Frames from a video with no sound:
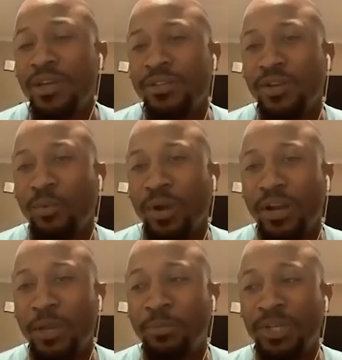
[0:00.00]
to
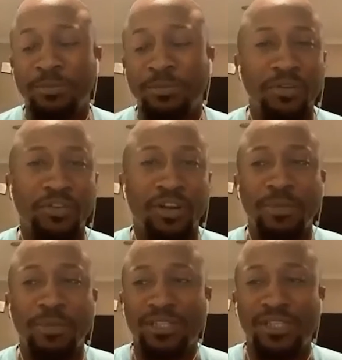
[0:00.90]
where He put something in front
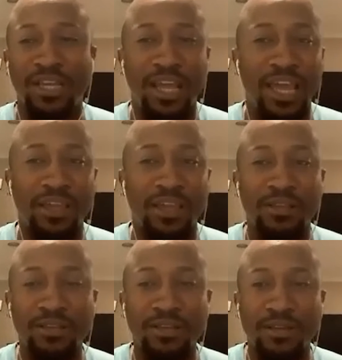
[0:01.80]
of me and said, "Hey,
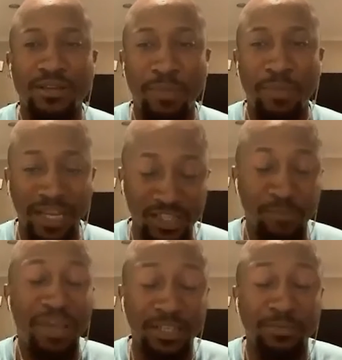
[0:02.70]
make
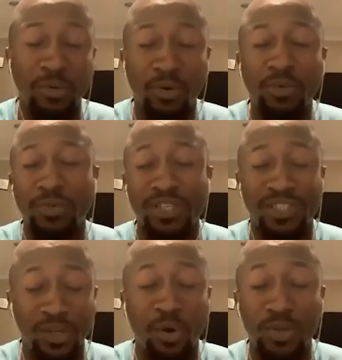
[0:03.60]
something work with this."
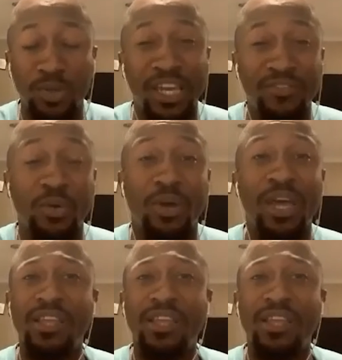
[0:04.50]
Because He'll always give you.